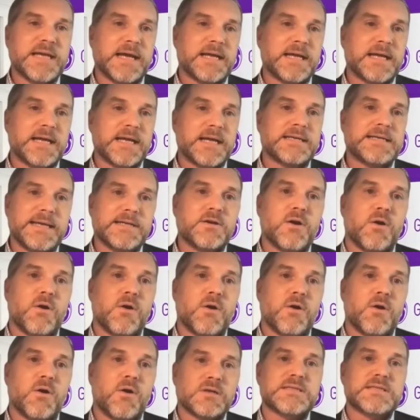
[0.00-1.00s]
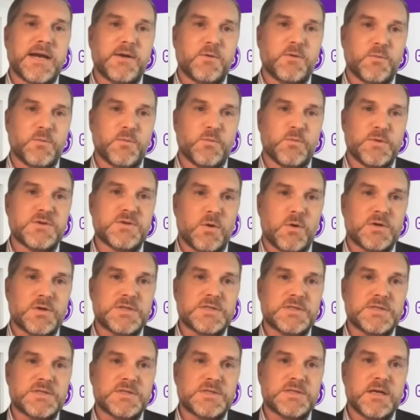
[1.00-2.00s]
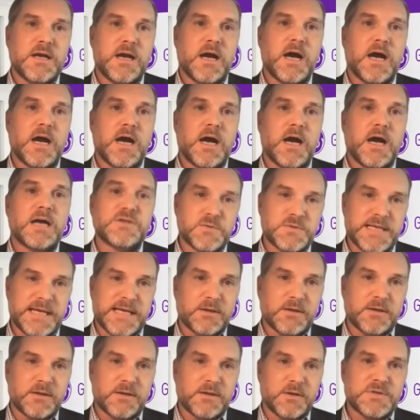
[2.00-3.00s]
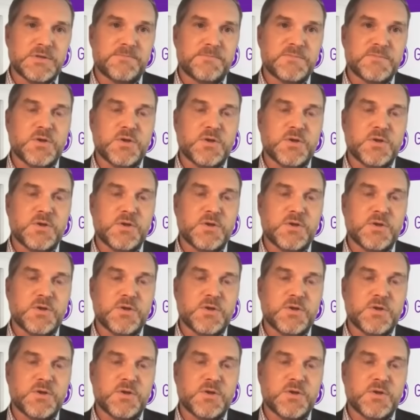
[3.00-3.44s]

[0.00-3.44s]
a dedicated on-site resource to St. Luke's.